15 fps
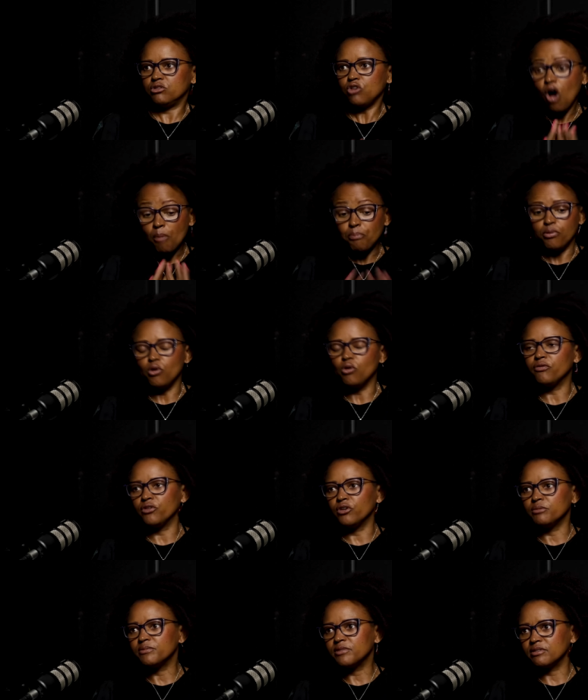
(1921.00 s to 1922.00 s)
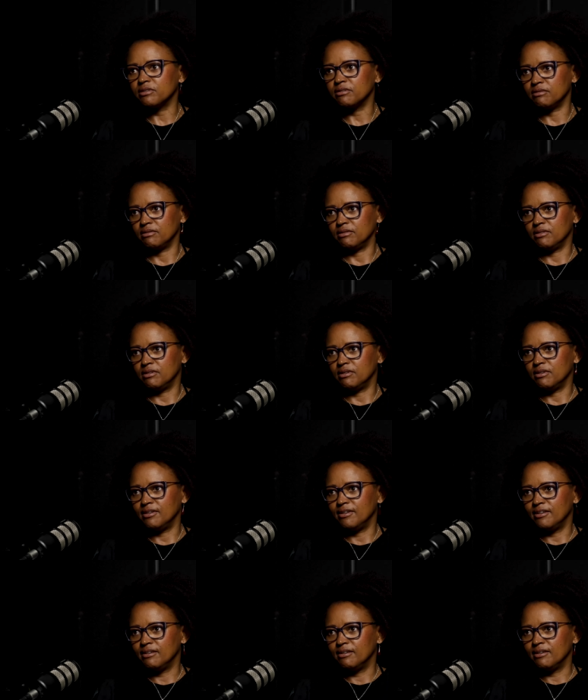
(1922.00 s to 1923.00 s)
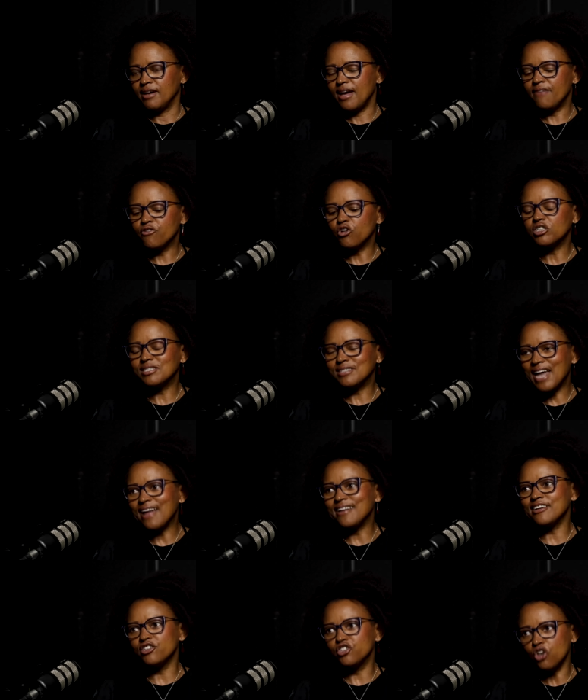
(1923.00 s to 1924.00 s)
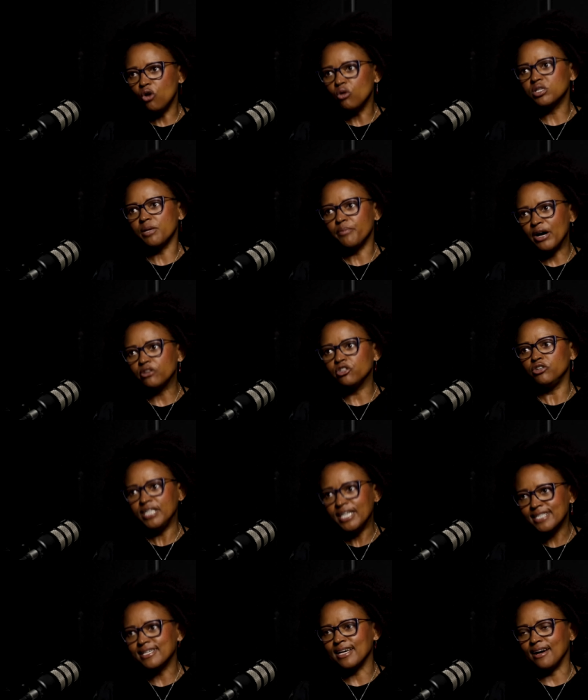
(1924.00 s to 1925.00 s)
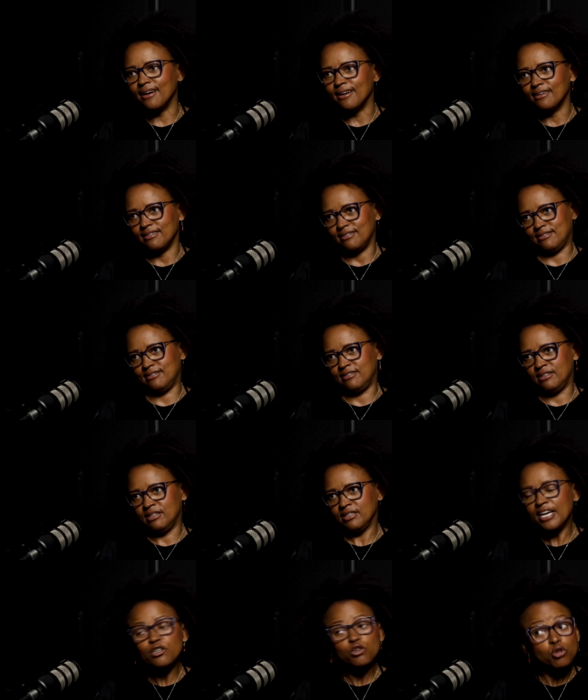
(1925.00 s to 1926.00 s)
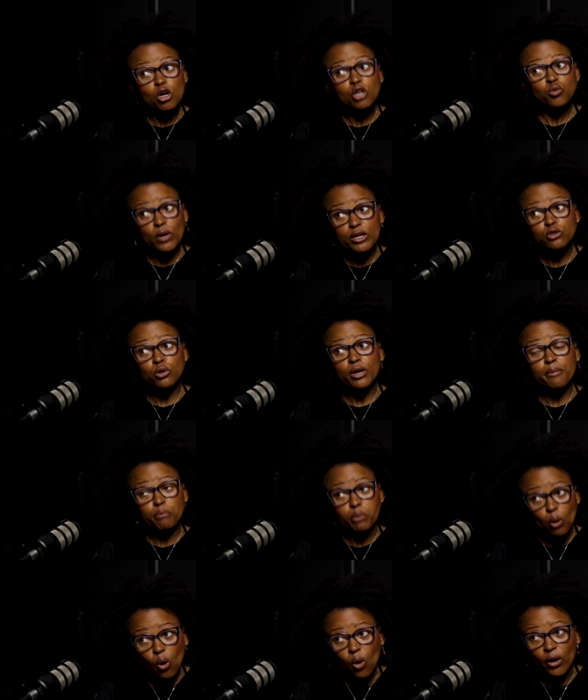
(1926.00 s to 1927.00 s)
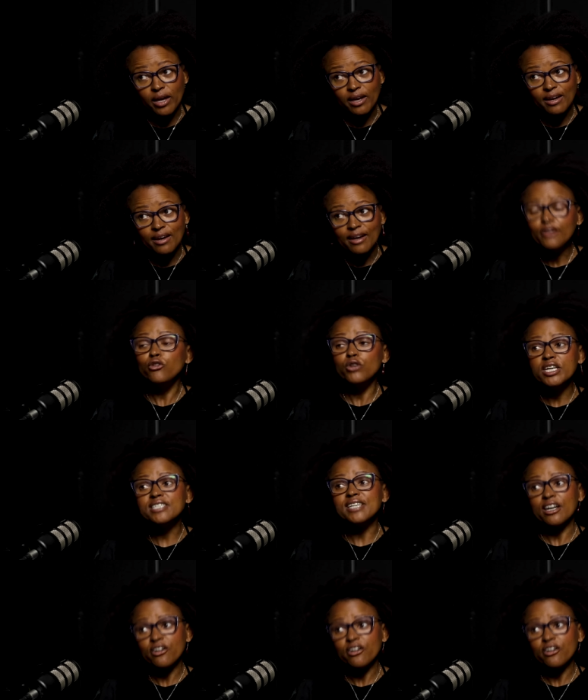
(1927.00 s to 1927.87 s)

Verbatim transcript: top law firms, have got standing jokes about UNISA. They do not want to employ UNISA